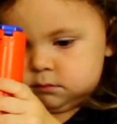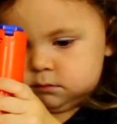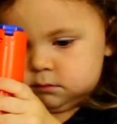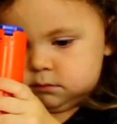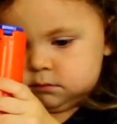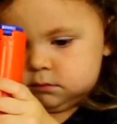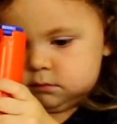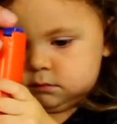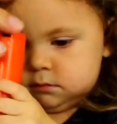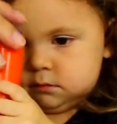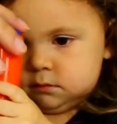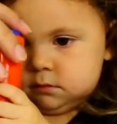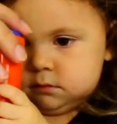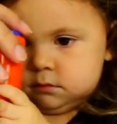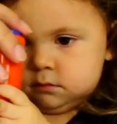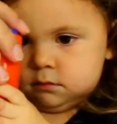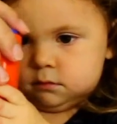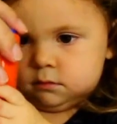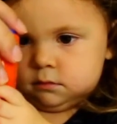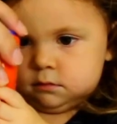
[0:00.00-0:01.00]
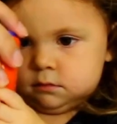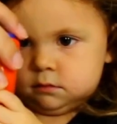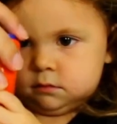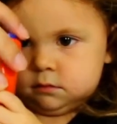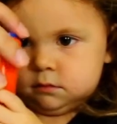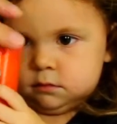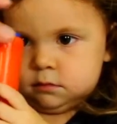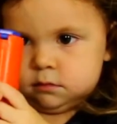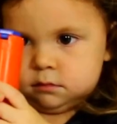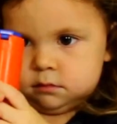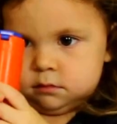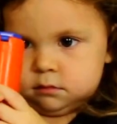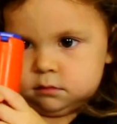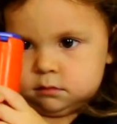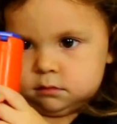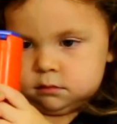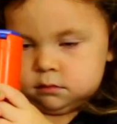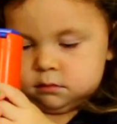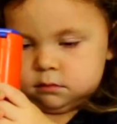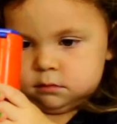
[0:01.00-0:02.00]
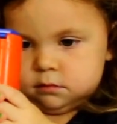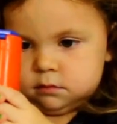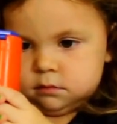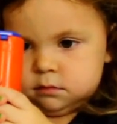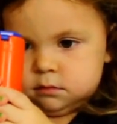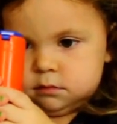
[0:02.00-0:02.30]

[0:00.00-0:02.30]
No words are spoken by the person on screen.